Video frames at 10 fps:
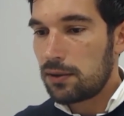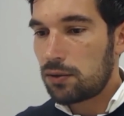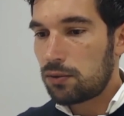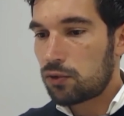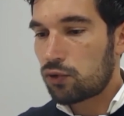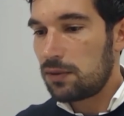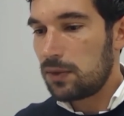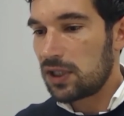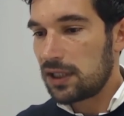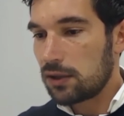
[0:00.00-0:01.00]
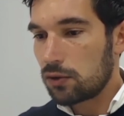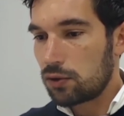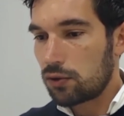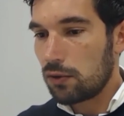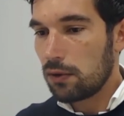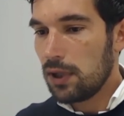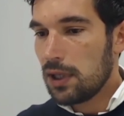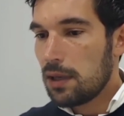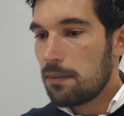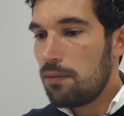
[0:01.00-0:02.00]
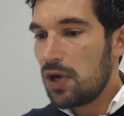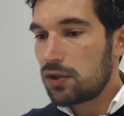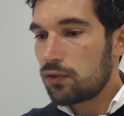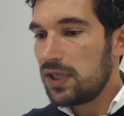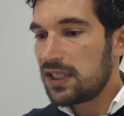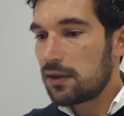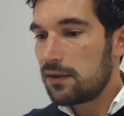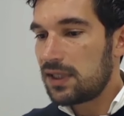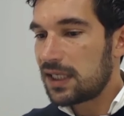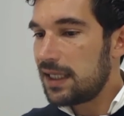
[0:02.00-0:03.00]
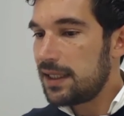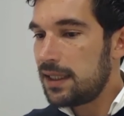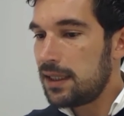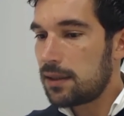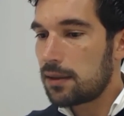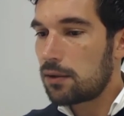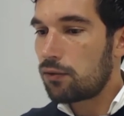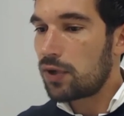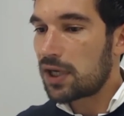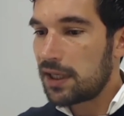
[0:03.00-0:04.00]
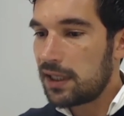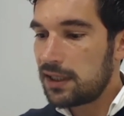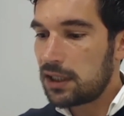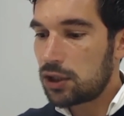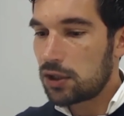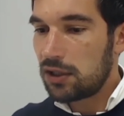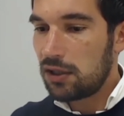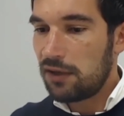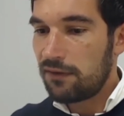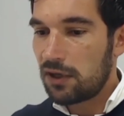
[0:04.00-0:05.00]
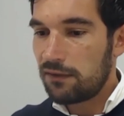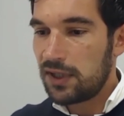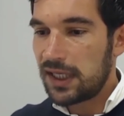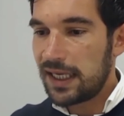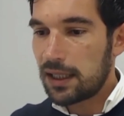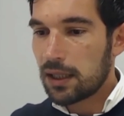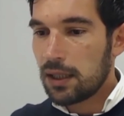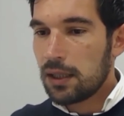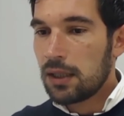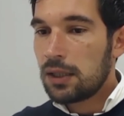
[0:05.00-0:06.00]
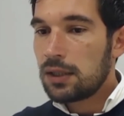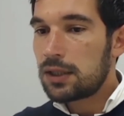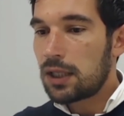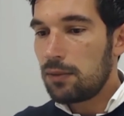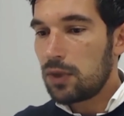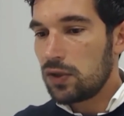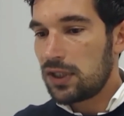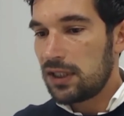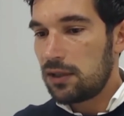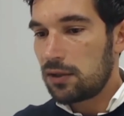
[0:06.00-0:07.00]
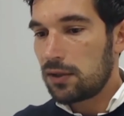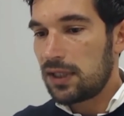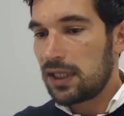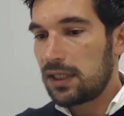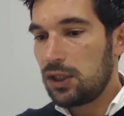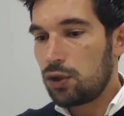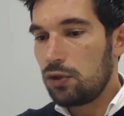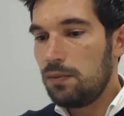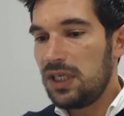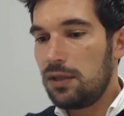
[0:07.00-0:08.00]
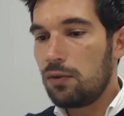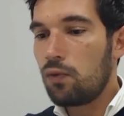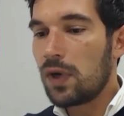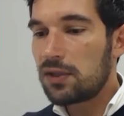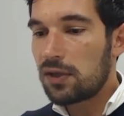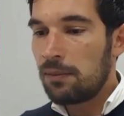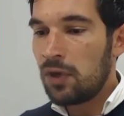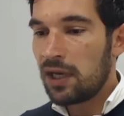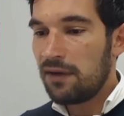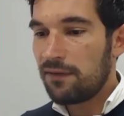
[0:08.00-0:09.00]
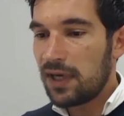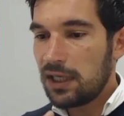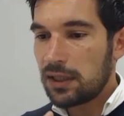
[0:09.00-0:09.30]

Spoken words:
treatment and control, but without any recanalization at the level of the neck. Some consider that it should be the water effect